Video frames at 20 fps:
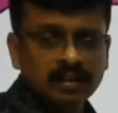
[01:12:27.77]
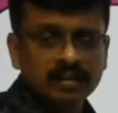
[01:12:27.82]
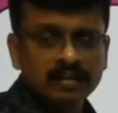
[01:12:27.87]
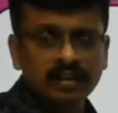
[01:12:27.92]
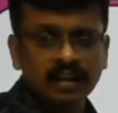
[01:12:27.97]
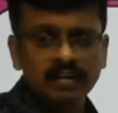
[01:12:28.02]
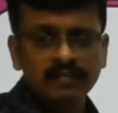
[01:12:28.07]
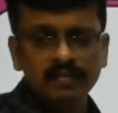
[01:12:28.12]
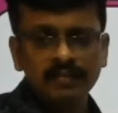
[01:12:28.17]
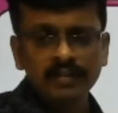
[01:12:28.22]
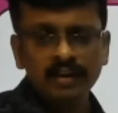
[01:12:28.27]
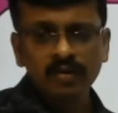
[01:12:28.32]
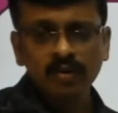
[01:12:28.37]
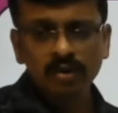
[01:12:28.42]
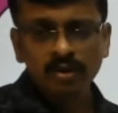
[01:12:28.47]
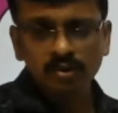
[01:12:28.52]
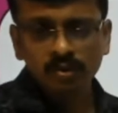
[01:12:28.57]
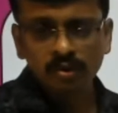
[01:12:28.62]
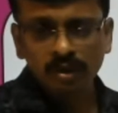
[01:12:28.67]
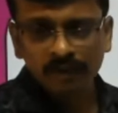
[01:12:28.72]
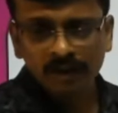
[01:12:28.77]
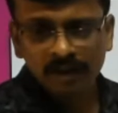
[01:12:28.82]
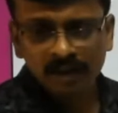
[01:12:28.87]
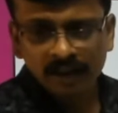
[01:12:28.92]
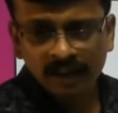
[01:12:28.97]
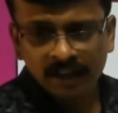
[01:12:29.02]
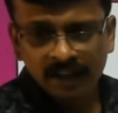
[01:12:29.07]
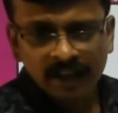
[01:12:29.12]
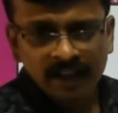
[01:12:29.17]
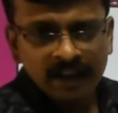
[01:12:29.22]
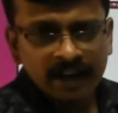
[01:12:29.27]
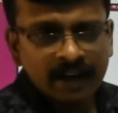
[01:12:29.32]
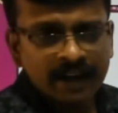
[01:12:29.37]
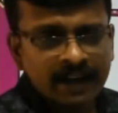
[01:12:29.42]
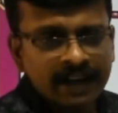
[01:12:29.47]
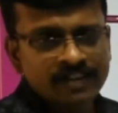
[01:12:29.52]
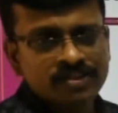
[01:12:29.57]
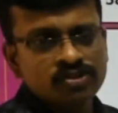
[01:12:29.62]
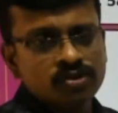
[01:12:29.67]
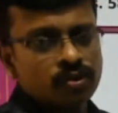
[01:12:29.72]
Then we will go to our
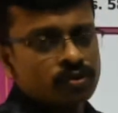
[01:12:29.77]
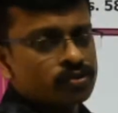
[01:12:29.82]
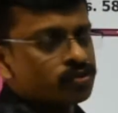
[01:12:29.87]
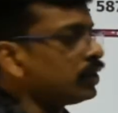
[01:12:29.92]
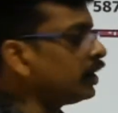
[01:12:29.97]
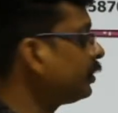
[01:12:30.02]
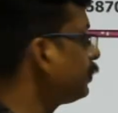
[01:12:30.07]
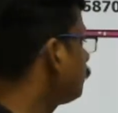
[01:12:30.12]
next question.